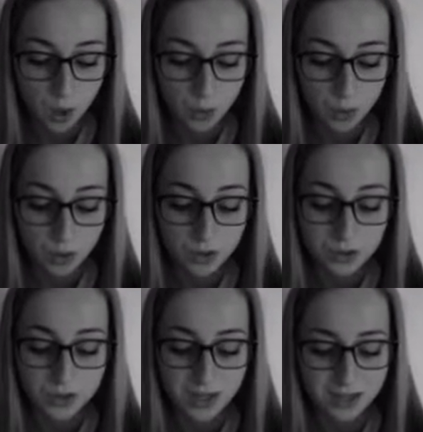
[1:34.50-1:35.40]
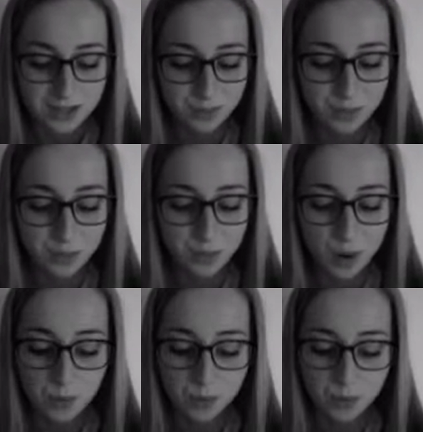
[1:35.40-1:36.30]
What I also think is a big
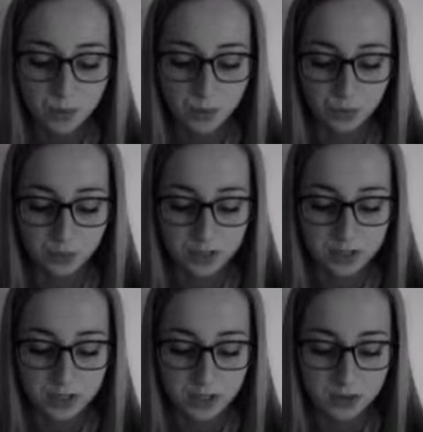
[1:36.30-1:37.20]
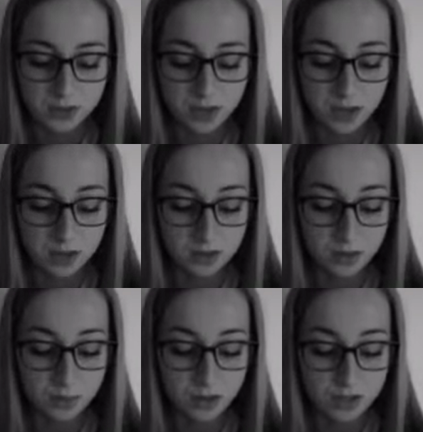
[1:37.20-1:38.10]
problem in the world is that to think
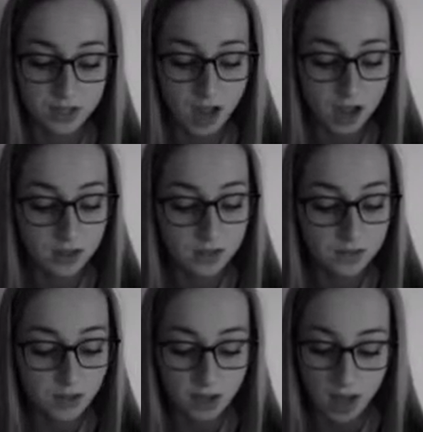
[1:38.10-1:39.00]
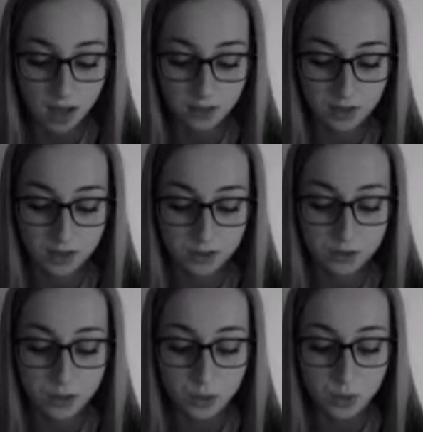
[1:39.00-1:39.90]
that because I live in a land that has
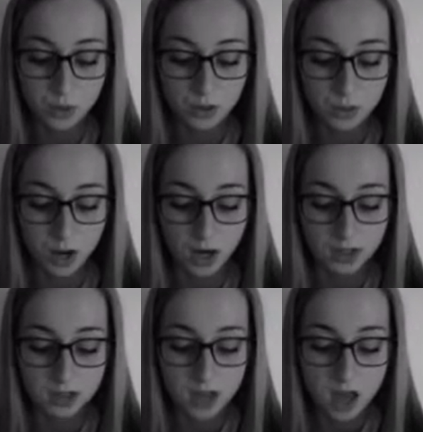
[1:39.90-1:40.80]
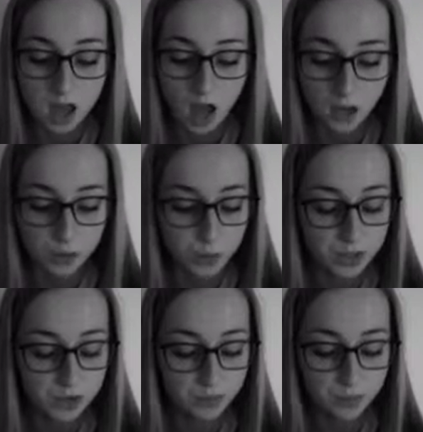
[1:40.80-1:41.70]
good equality rights, I don't
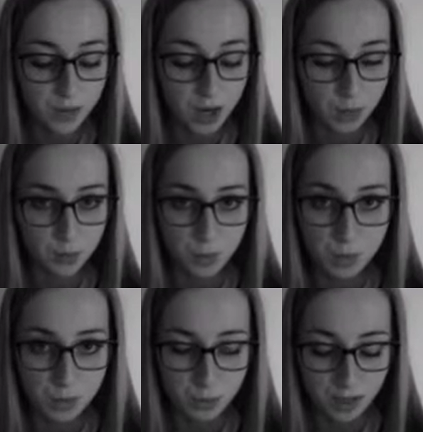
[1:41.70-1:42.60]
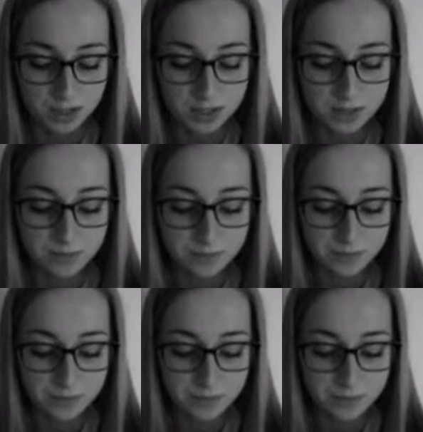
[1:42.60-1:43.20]
have to fight for women's rights.